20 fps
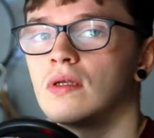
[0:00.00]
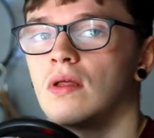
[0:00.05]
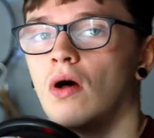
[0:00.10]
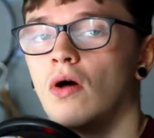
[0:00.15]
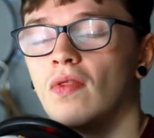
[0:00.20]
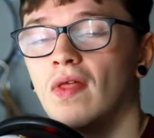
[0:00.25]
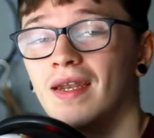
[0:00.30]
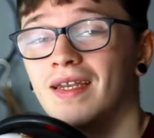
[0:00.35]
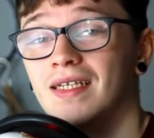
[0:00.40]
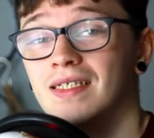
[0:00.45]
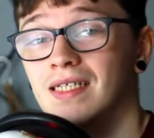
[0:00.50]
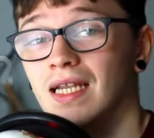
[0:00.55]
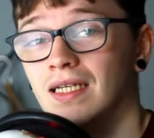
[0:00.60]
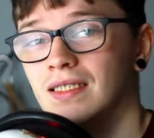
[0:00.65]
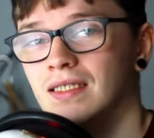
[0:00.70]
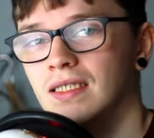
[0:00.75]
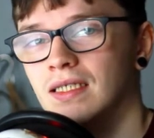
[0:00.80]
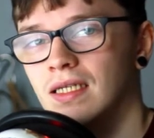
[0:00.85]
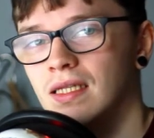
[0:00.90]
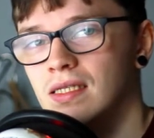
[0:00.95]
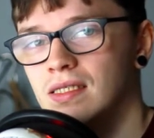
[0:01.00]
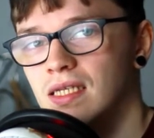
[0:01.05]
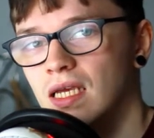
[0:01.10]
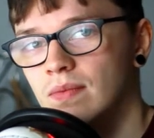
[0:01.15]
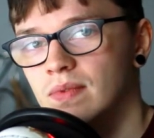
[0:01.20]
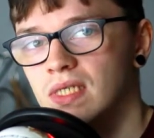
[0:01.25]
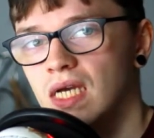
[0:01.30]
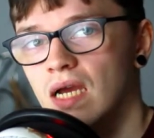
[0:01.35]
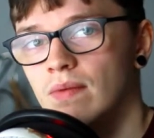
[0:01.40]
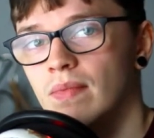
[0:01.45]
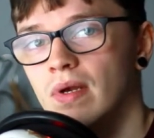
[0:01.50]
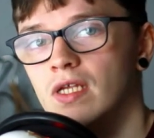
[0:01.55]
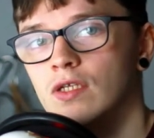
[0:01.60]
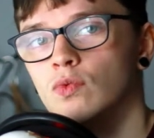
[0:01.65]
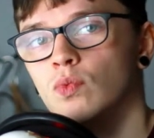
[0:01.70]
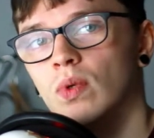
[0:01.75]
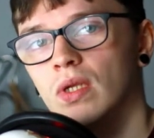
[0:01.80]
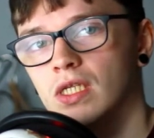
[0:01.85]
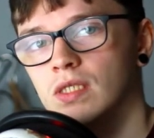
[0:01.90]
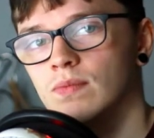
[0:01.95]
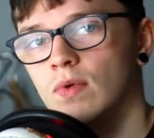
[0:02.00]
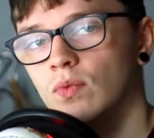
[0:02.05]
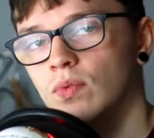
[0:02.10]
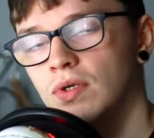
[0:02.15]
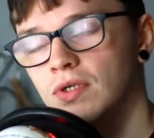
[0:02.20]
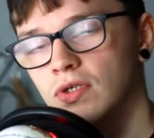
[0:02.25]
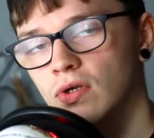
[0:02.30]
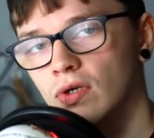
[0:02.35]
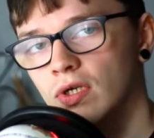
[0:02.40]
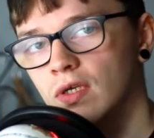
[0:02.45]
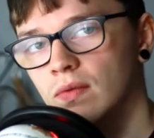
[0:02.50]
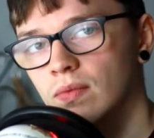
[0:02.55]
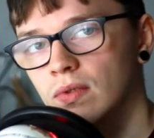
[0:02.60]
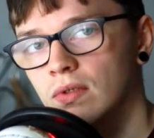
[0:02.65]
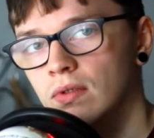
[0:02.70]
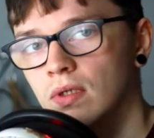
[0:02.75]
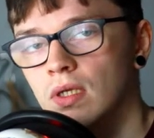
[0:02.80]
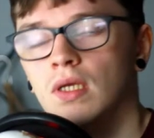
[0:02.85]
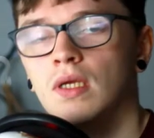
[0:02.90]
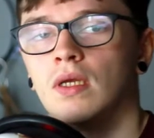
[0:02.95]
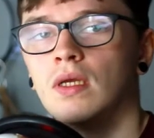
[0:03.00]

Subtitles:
All that needs handed in at the same time, as well as my Word document.